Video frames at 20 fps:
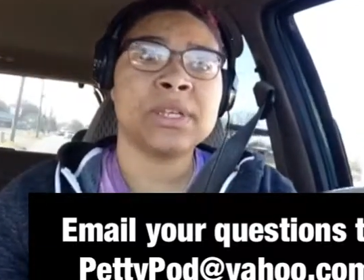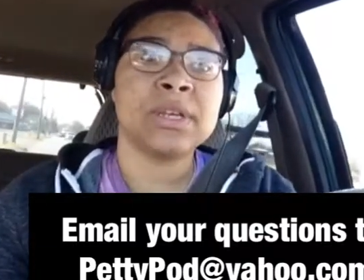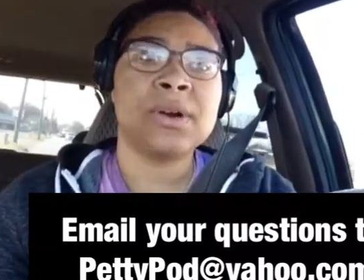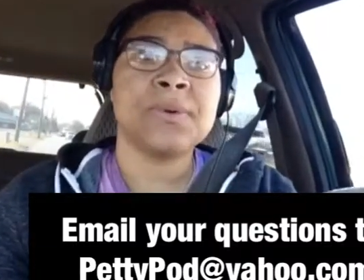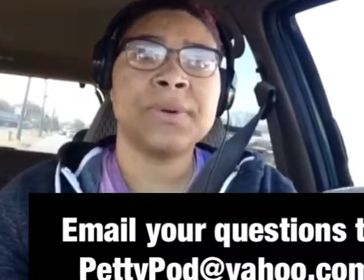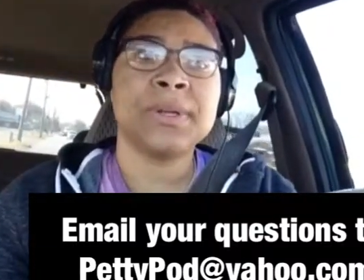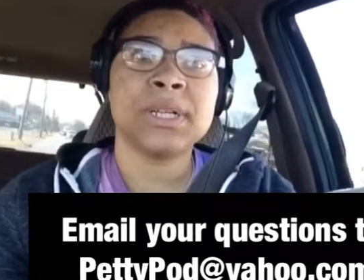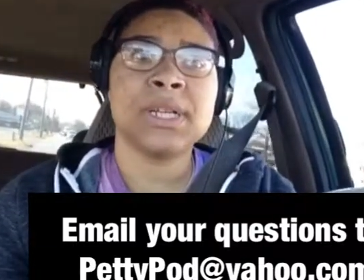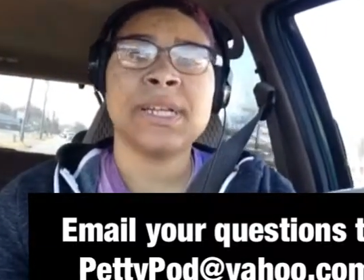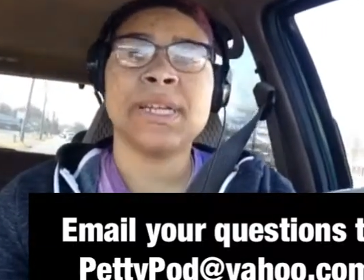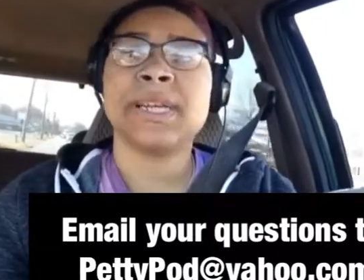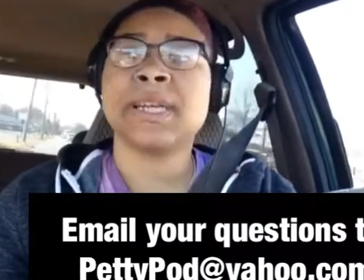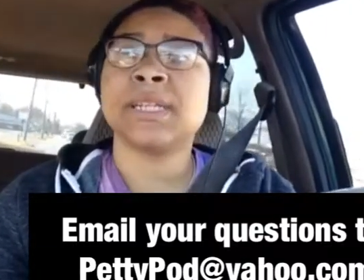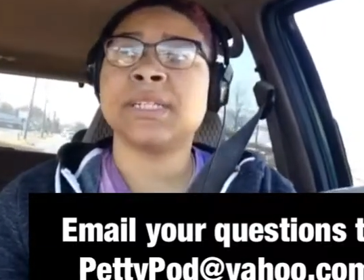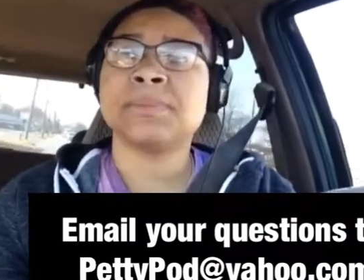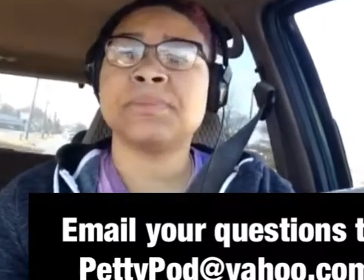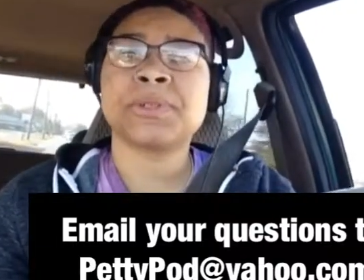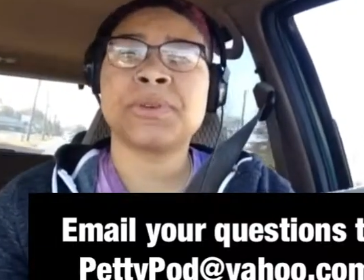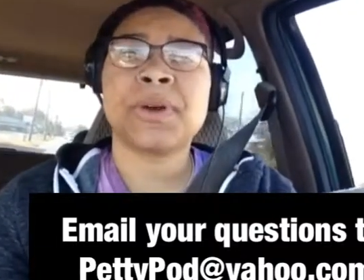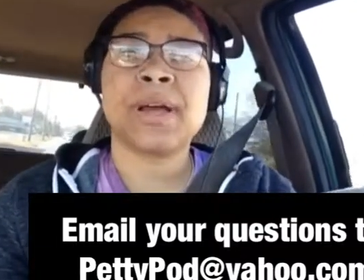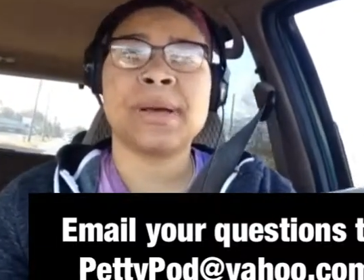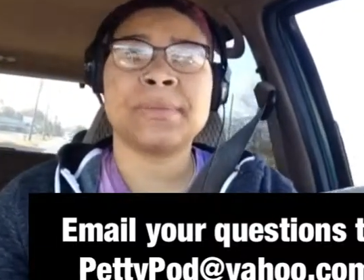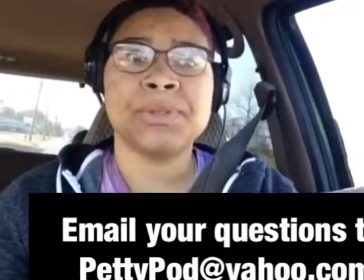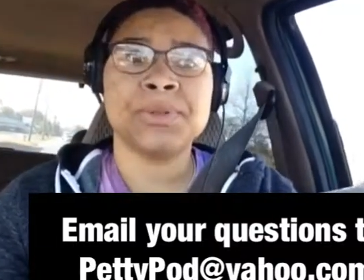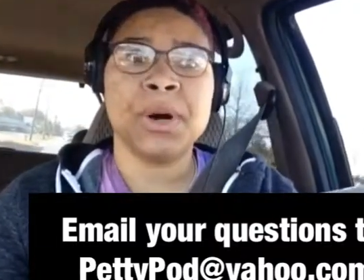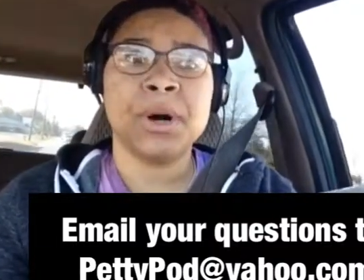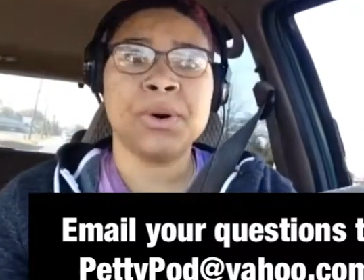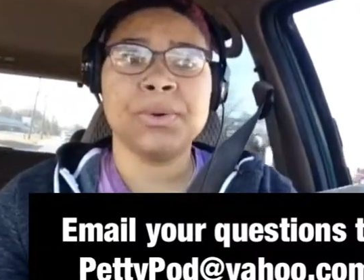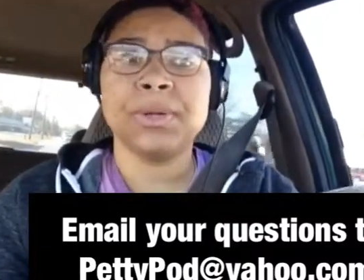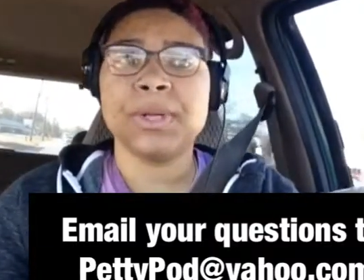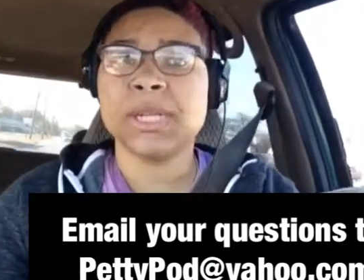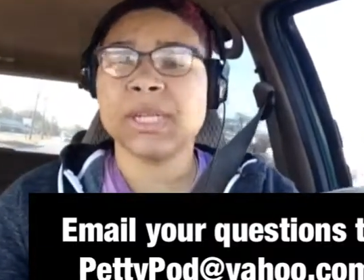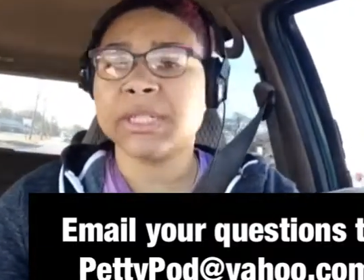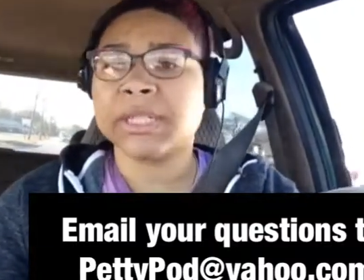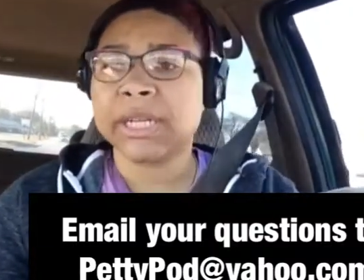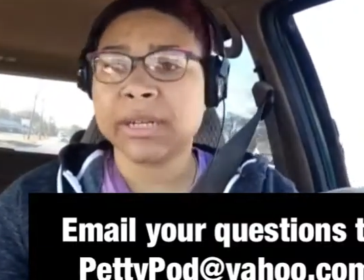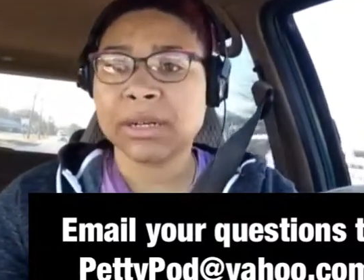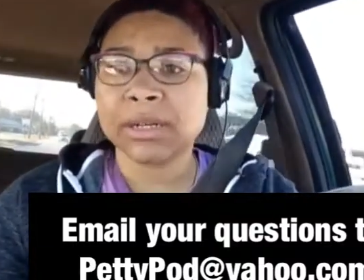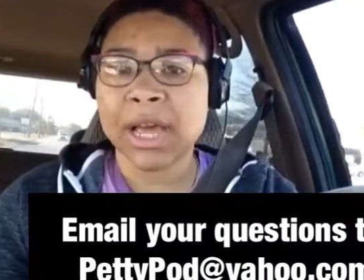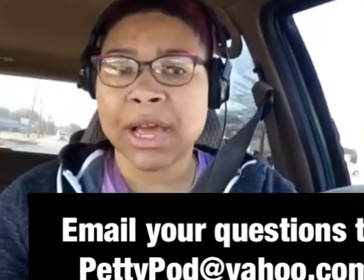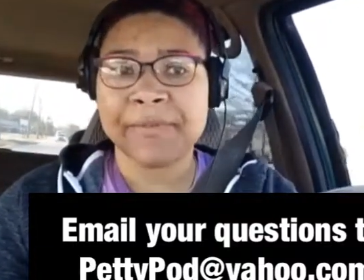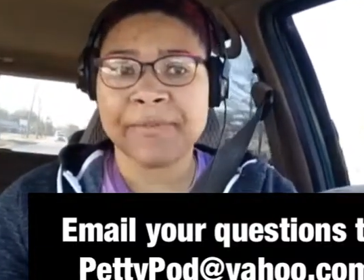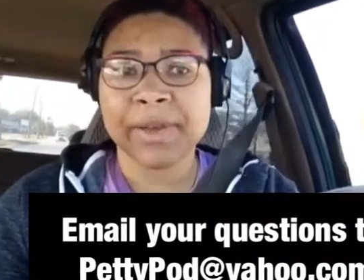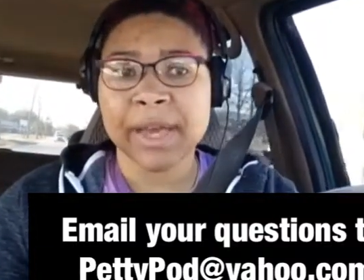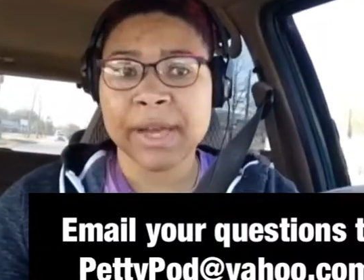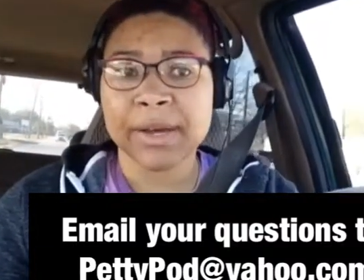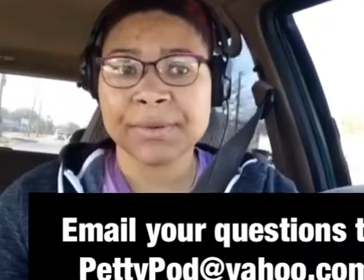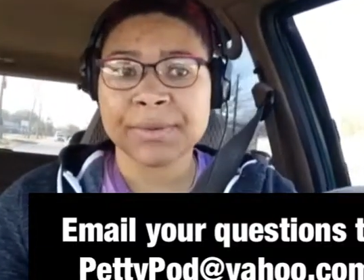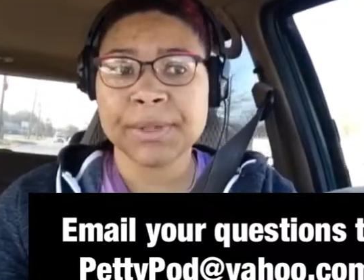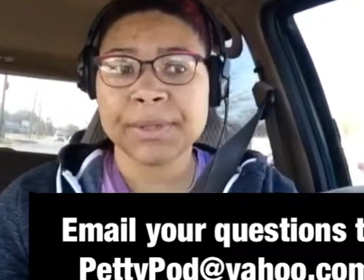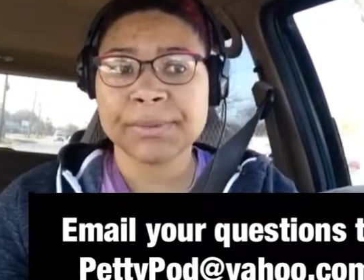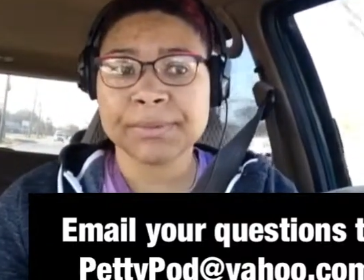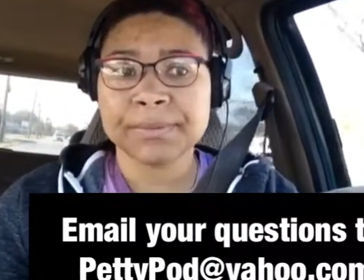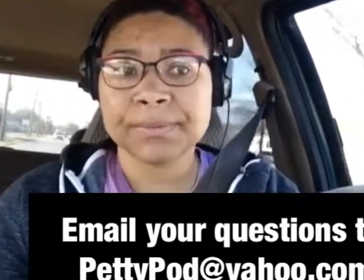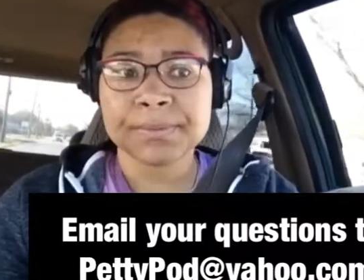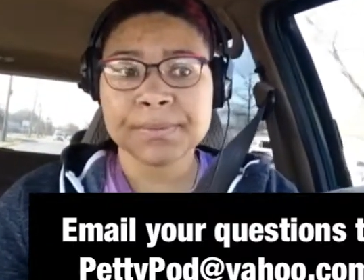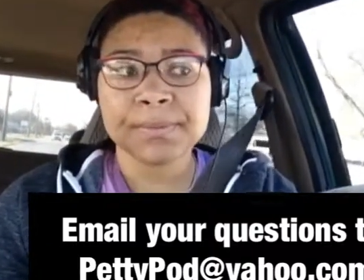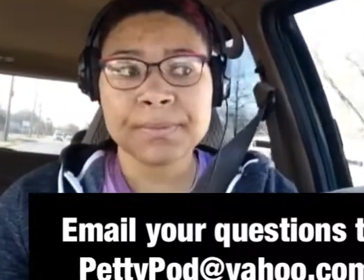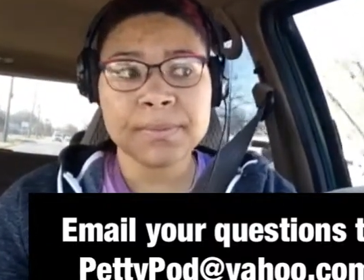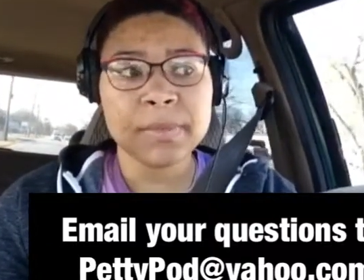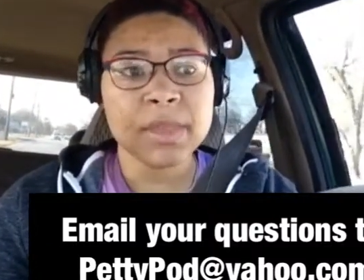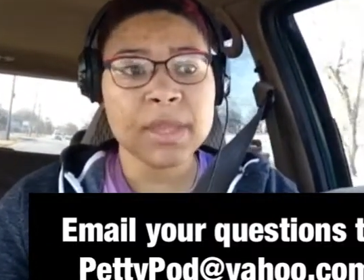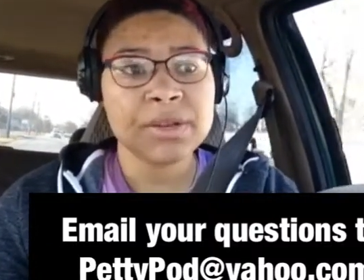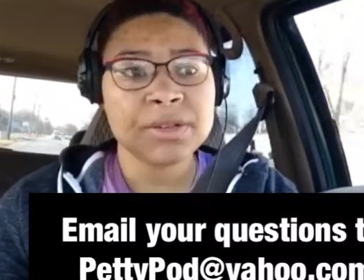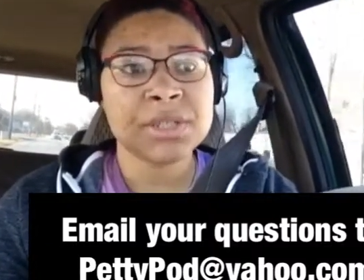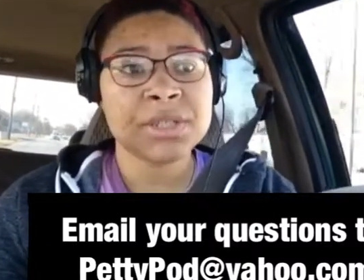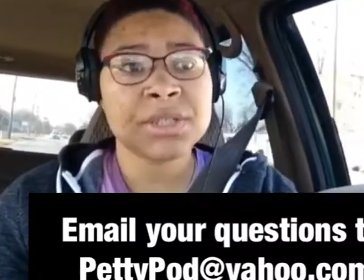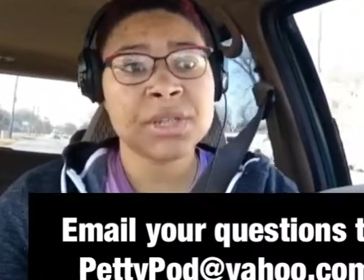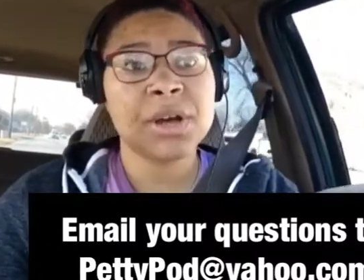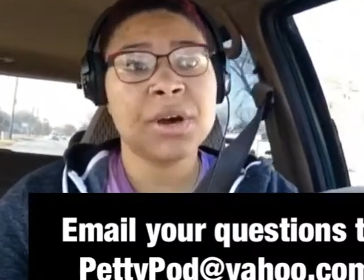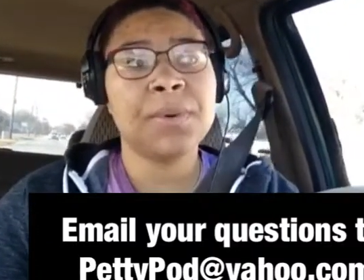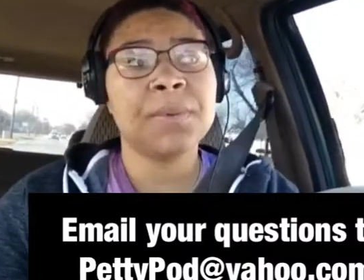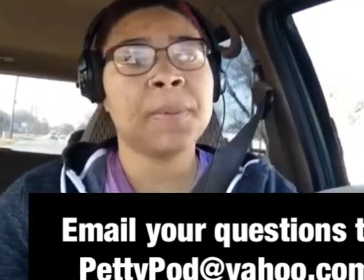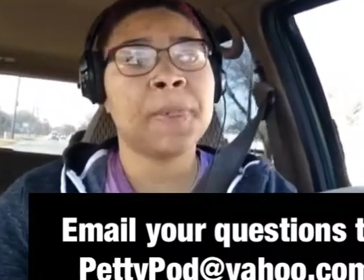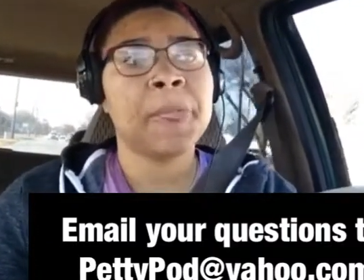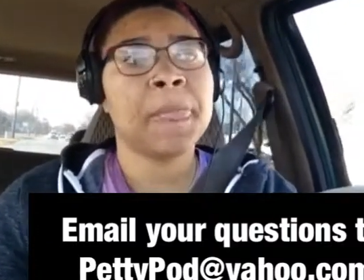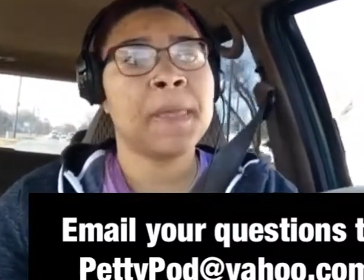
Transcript: to go and click and subscribe to a whole nother channel I found. So